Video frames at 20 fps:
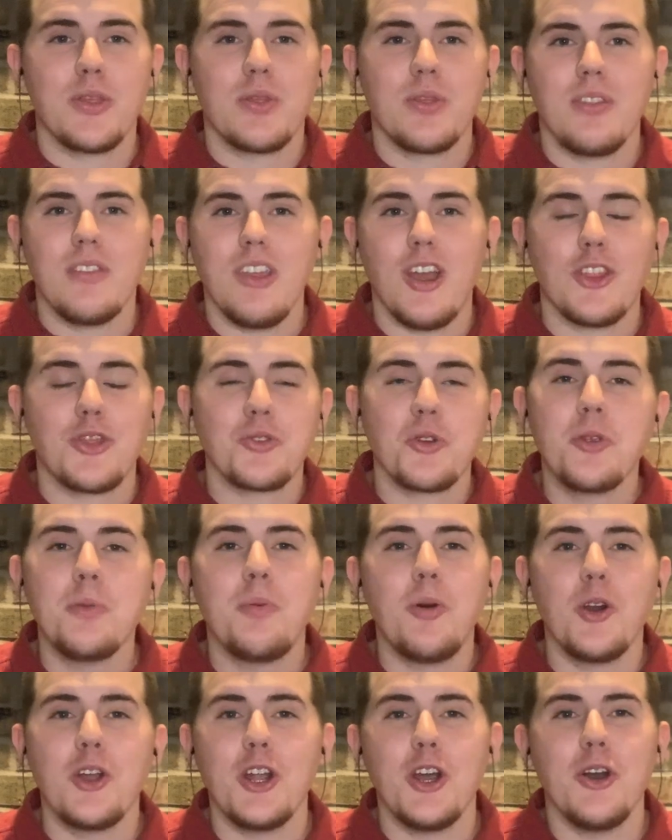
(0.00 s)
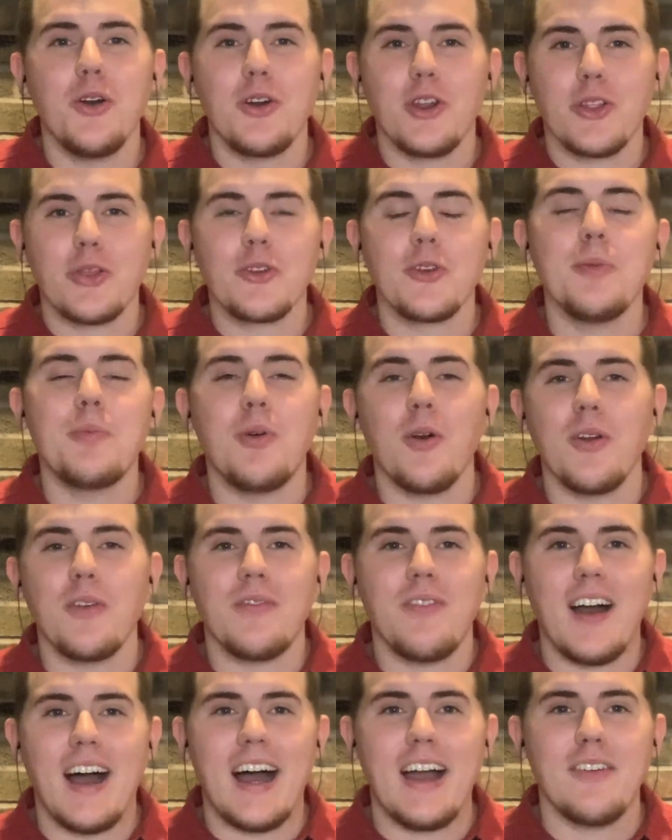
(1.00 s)
a 3.0 and a
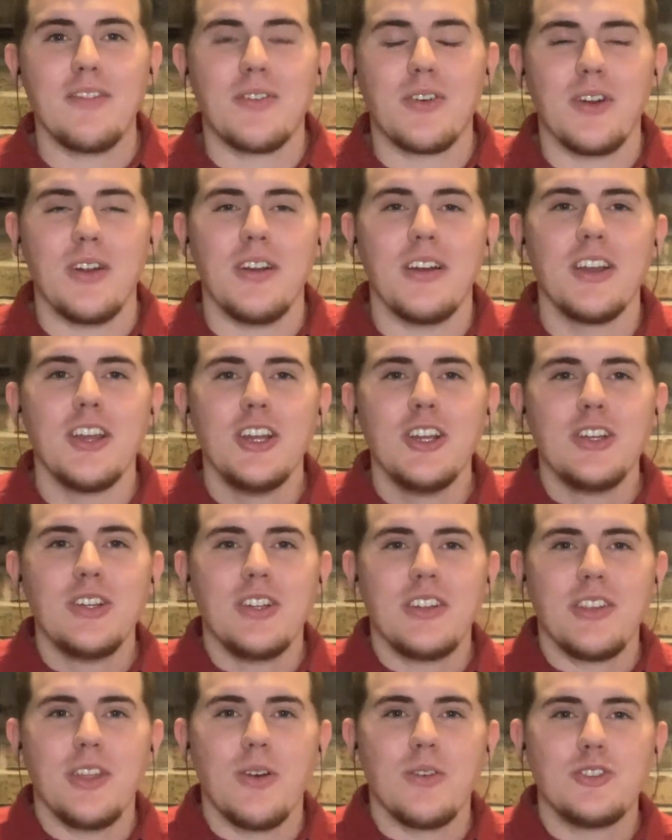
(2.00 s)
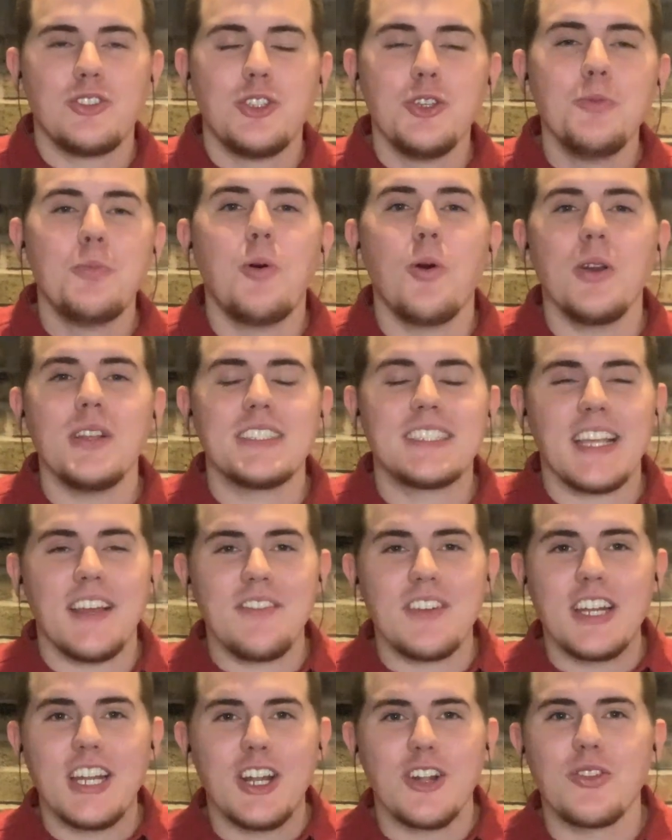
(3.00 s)
3.5, or a 2.7
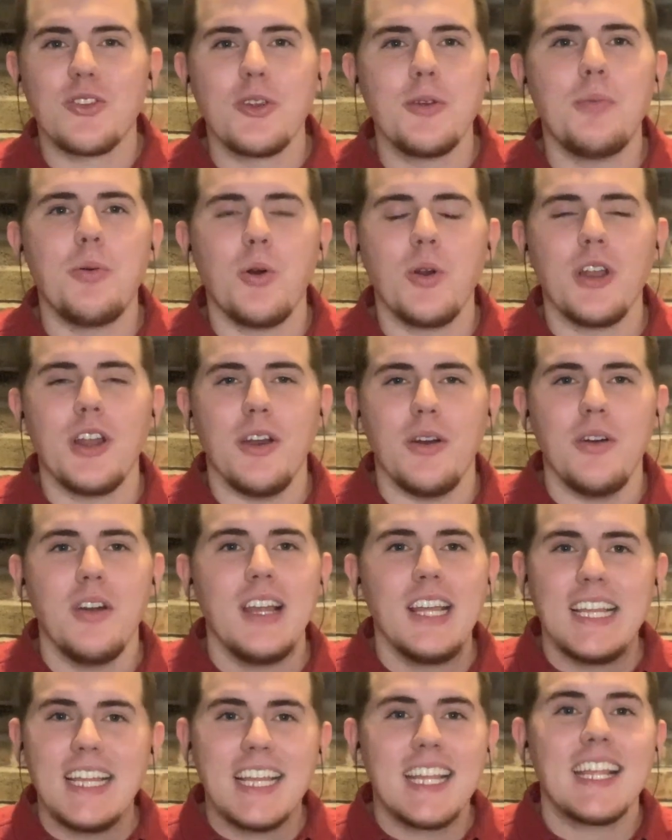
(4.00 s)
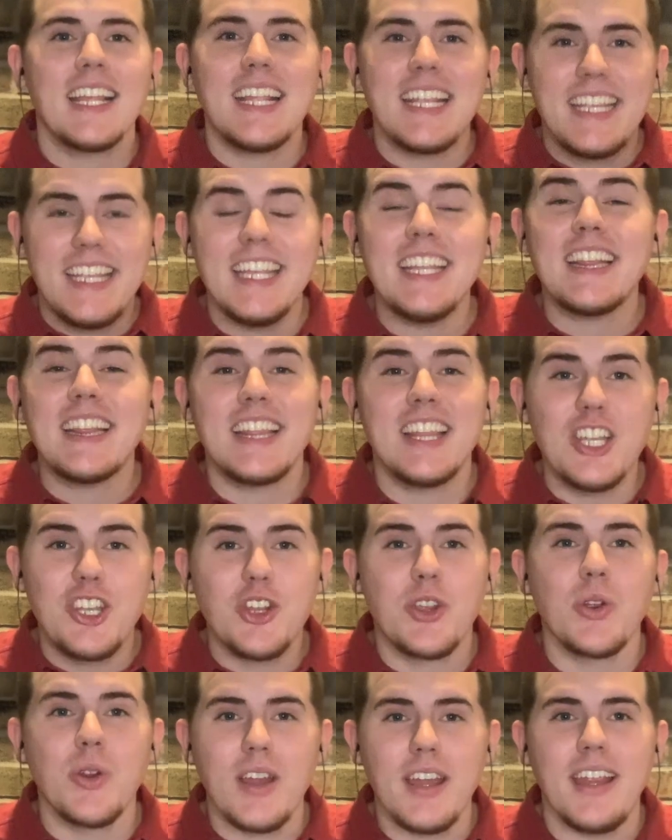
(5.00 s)
and a 3.0. Get the
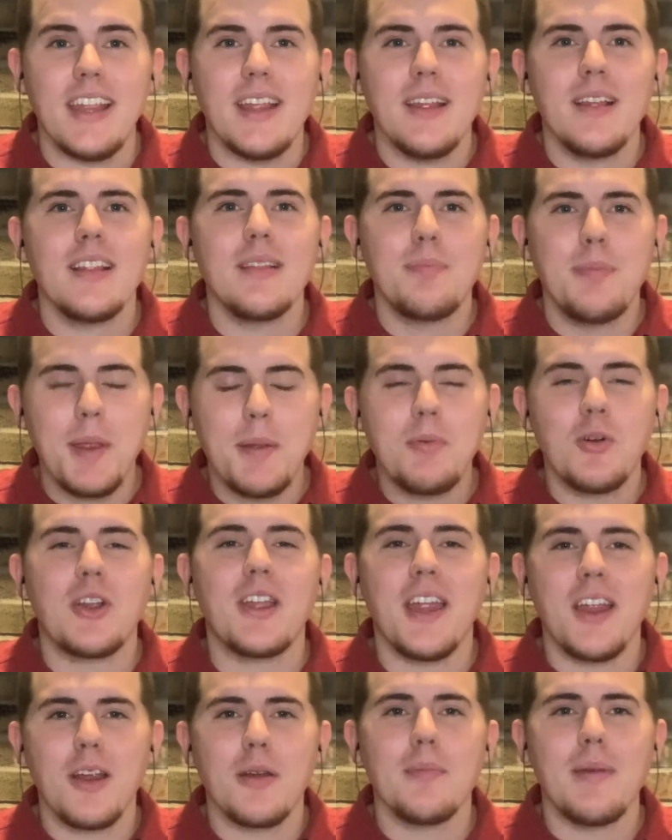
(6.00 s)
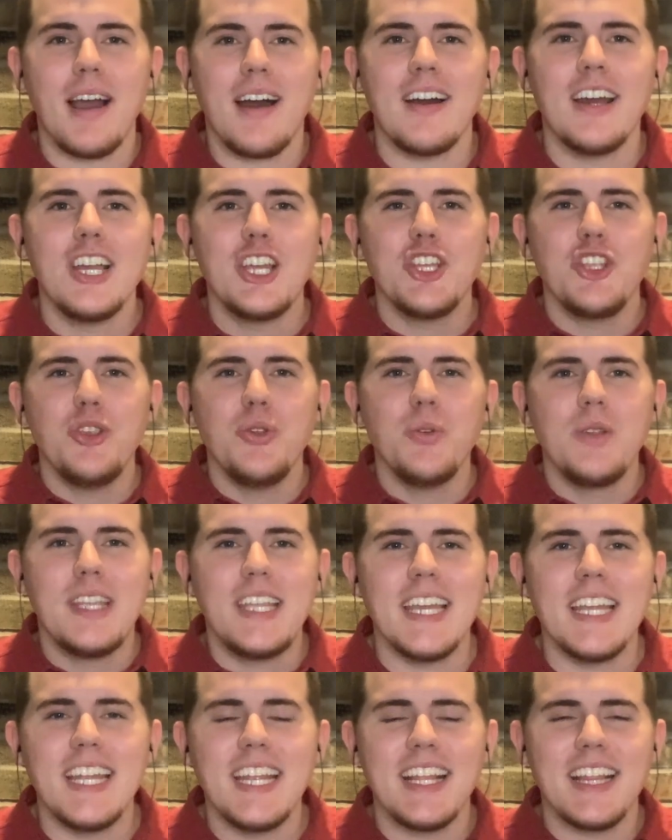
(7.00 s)
degree. People care about you
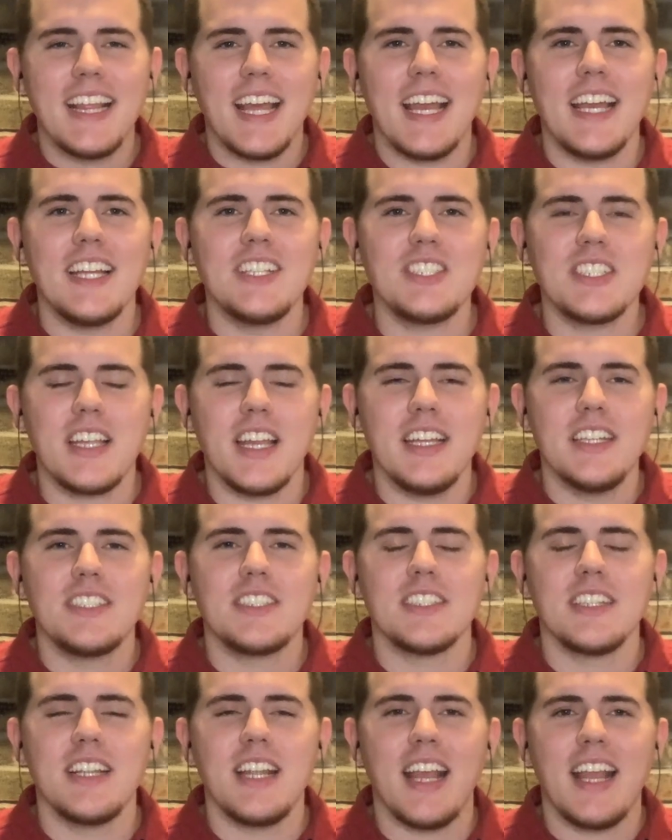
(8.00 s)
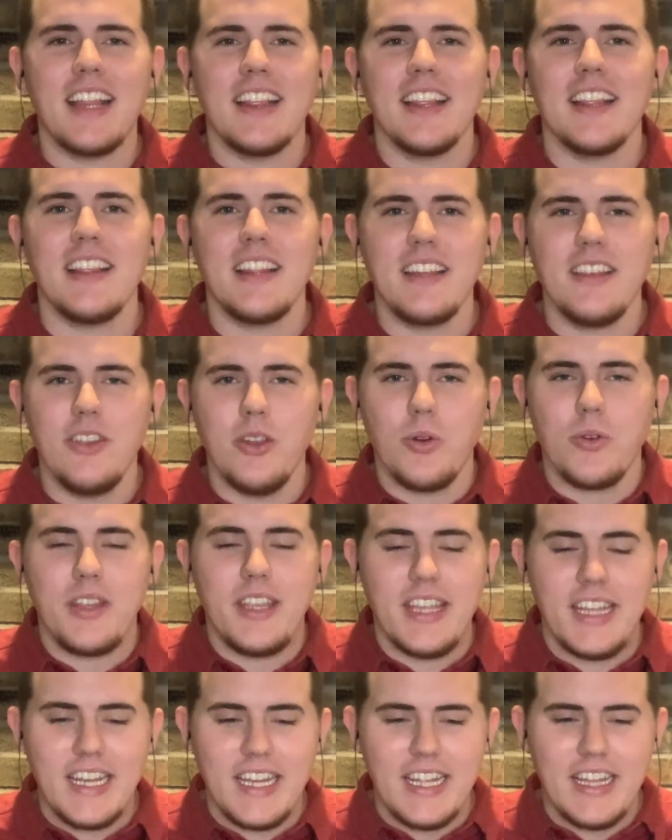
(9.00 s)
getting the education and
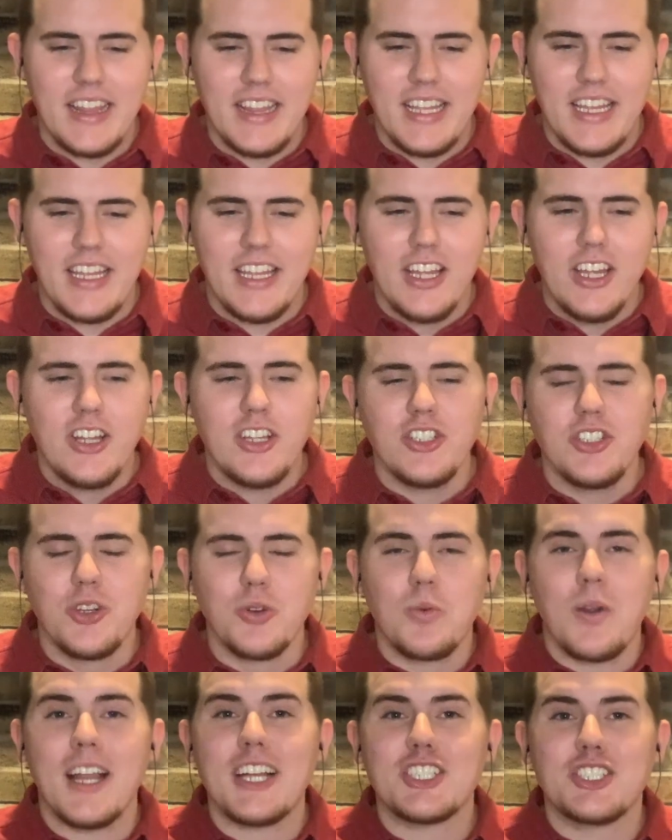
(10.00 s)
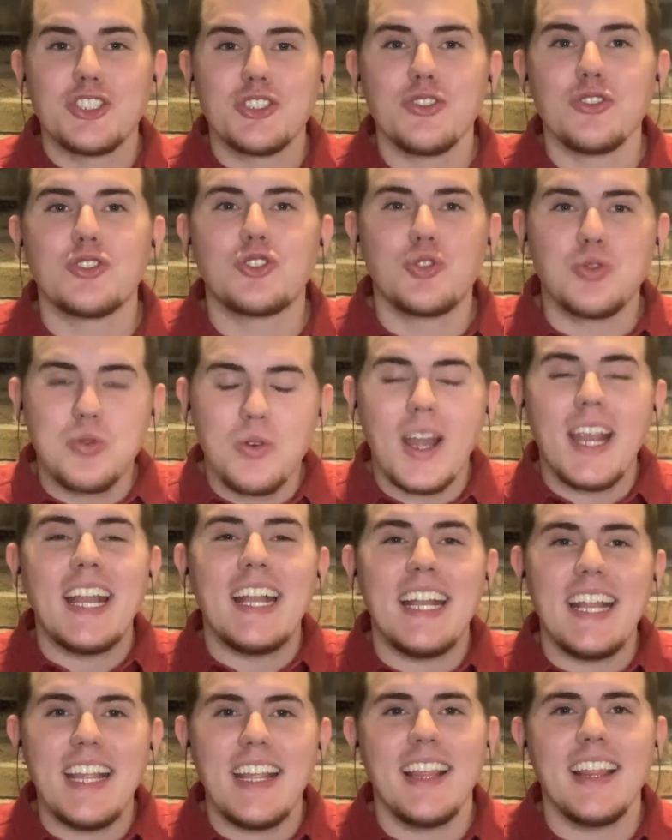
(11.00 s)
getting the directional
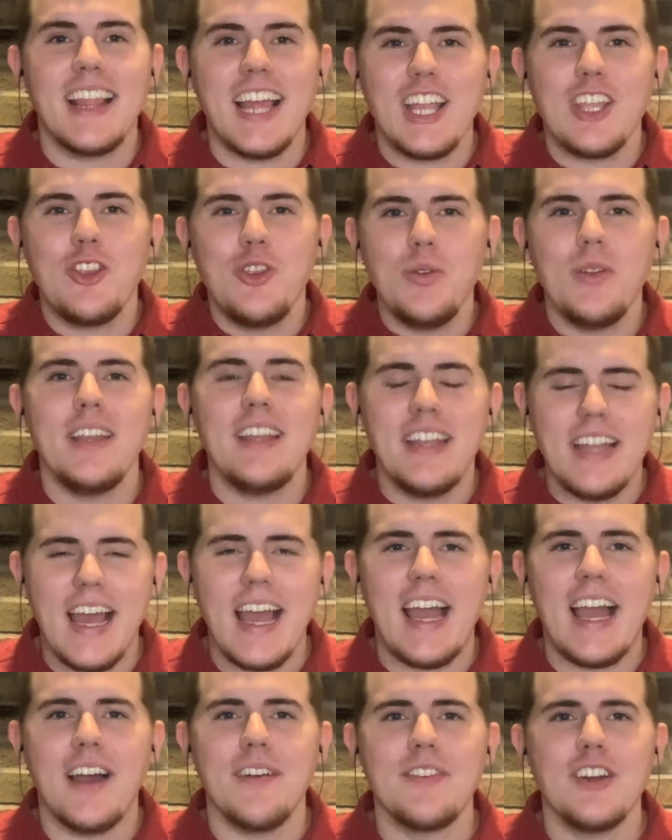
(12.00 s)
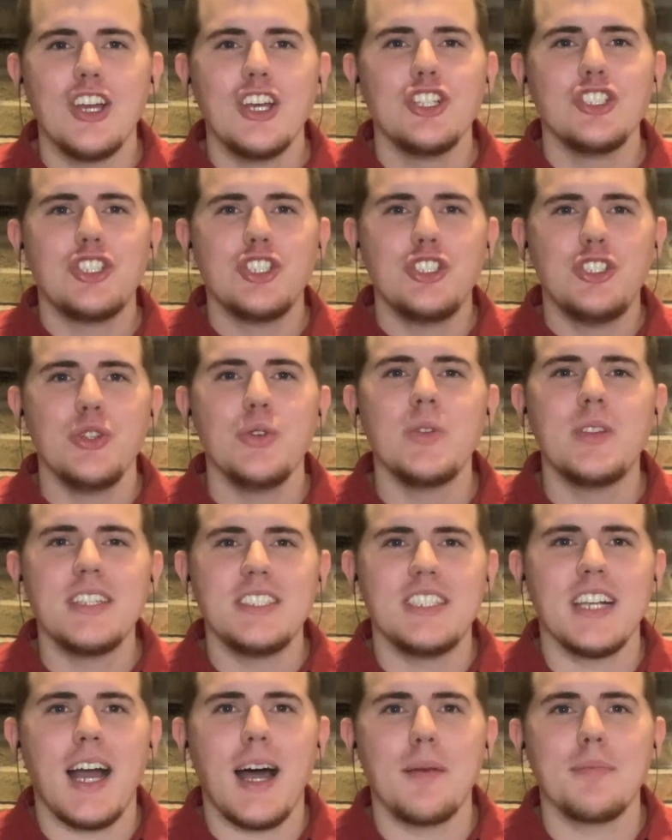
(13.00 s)
training that you need to have to do the
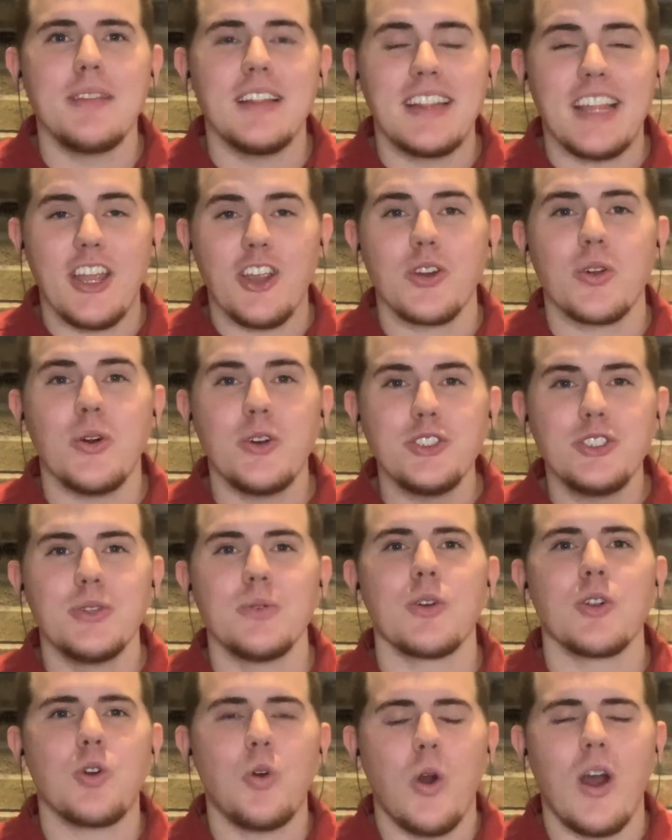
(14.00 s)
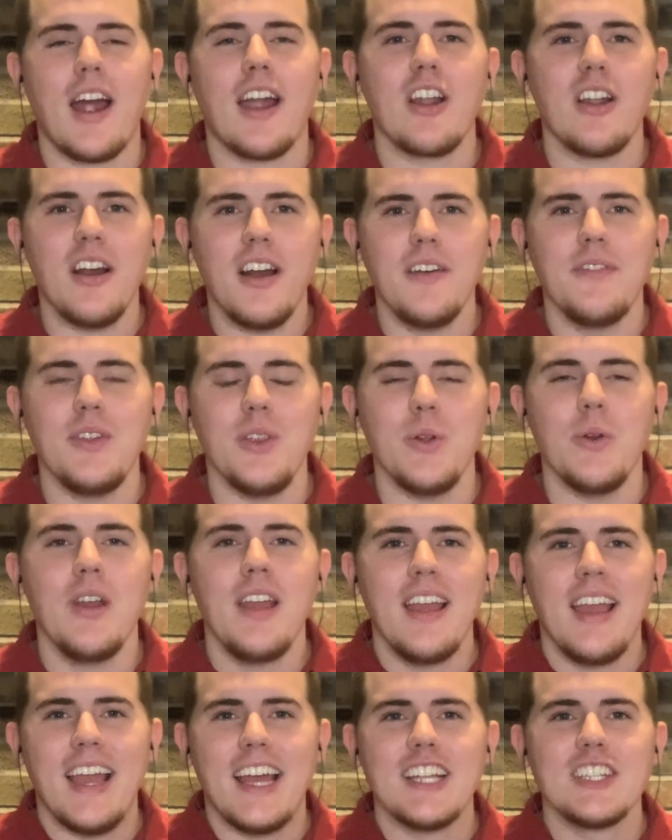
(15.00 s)
job that they are going to require of you.
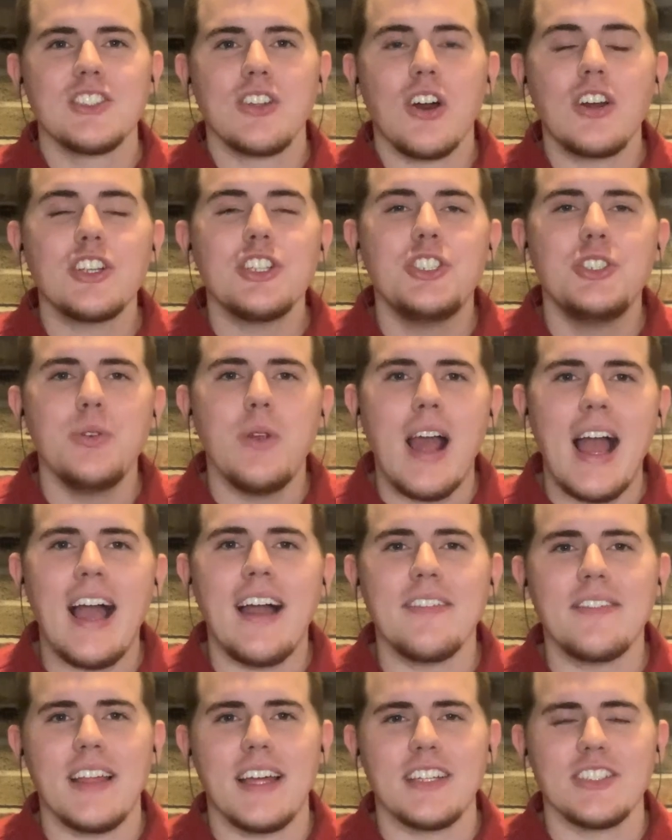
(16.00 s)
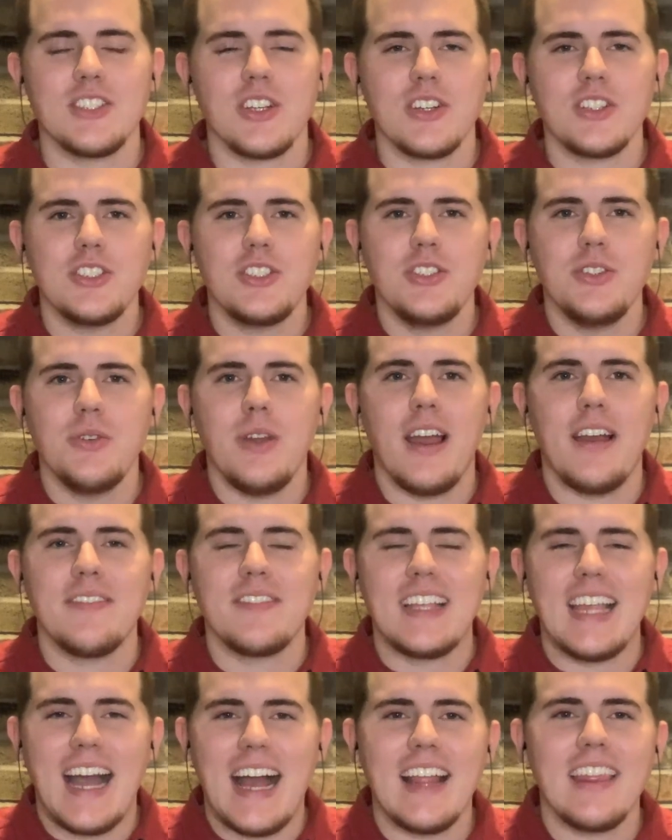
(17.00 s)
And as long as you have that, as long as you have
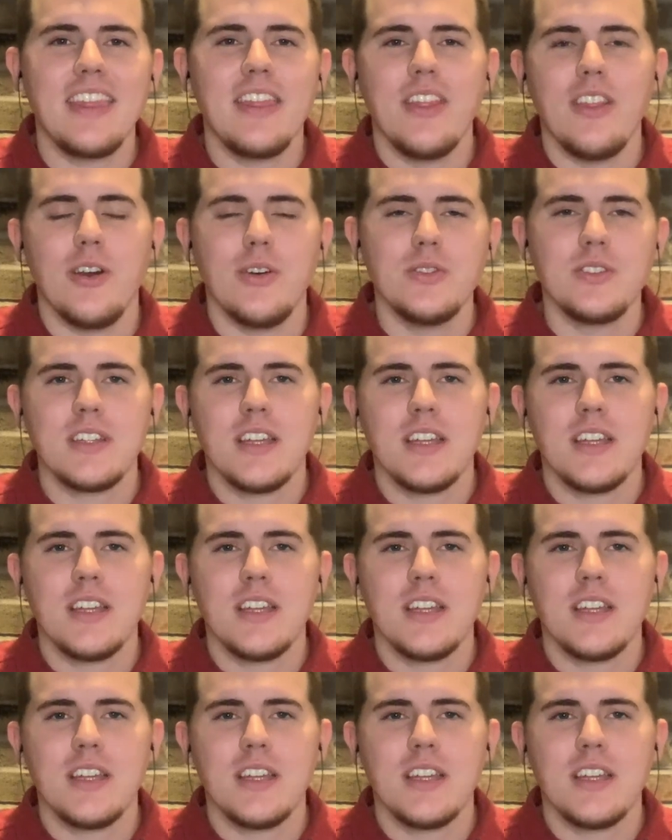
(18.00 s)
gotten those